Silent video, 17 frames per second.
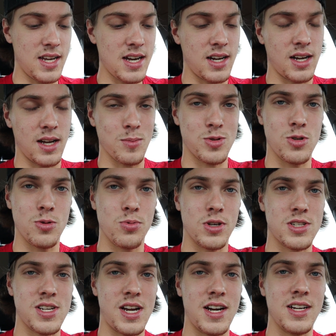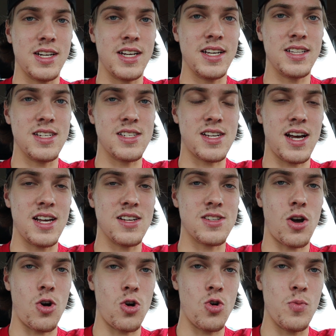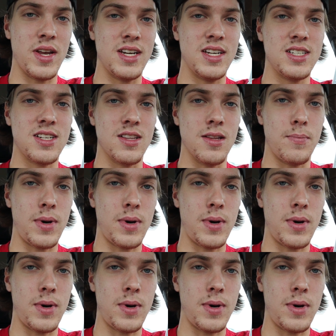yeah, I'm super excited to get these guys home and into the